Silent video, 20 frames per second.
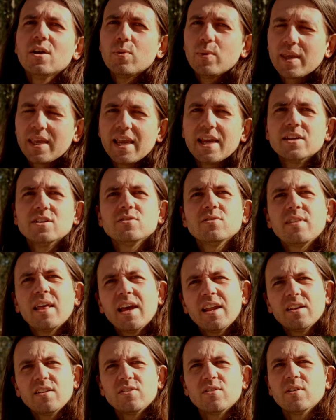We can't do
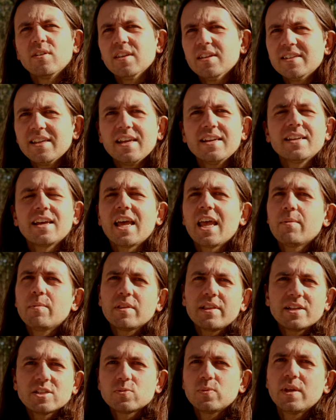that during the daytime
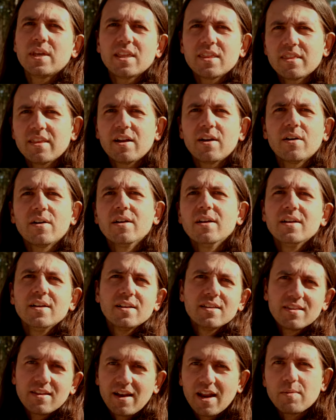unless we get there
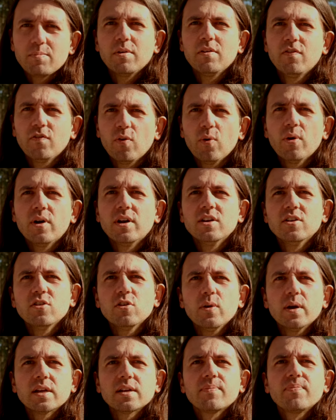the night before and
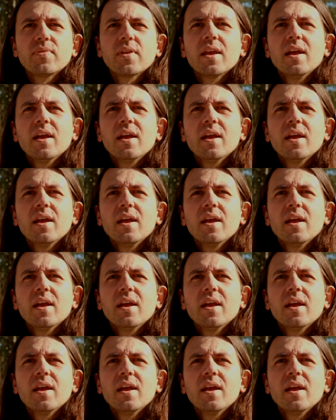do it.